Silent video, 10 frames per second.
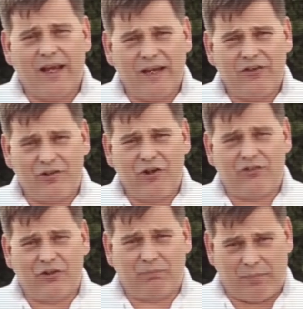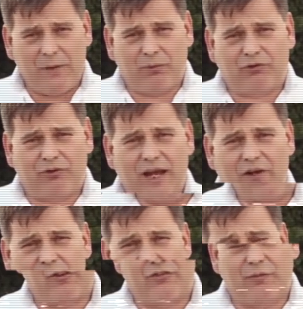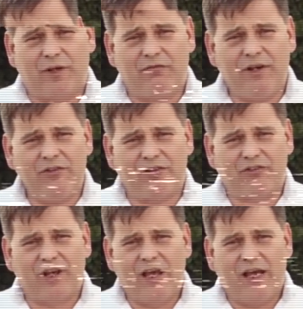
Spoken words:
in judging people's reactions from their faces.